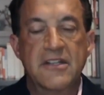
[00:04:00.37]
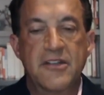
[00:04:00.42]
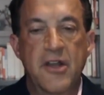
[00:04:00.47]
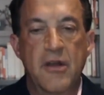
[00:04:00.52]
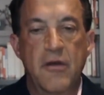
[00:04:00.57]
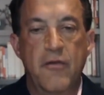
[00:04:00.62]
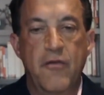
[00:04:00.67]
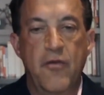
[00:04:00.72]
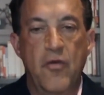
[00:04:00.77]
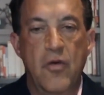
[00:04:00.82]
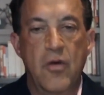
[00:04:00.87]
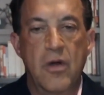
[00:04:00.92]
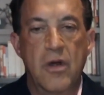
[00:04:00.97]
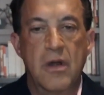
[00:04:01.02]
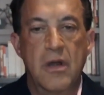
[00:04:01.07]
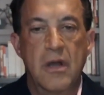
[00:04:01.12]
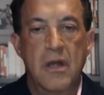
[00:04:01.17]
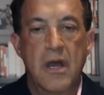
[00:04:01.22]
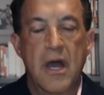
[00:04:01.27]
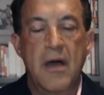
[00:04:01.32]
is
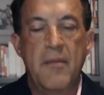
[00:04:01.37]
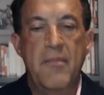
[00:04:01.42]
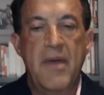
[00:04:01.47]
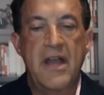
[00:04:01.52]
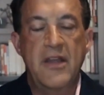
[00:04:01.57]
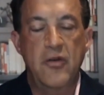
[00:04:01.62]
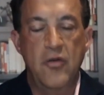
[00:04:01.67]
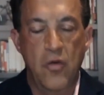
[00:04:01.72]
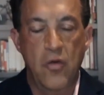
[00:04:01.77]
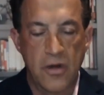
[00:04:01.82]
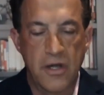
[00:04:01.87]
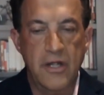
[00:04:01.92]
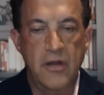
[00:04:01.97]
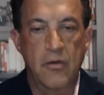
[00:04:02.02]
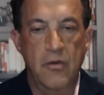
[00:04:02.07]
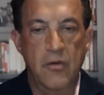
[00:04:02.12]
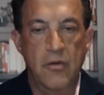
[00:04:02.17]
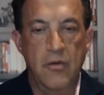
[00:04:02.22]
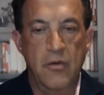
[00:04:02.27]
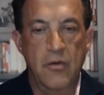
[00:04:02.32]
therefore a minority
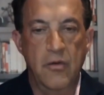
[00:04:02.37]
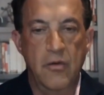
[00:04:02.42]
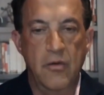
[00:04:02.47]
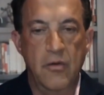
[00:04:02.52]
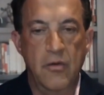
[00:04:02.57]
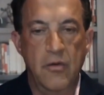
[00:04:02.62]
group.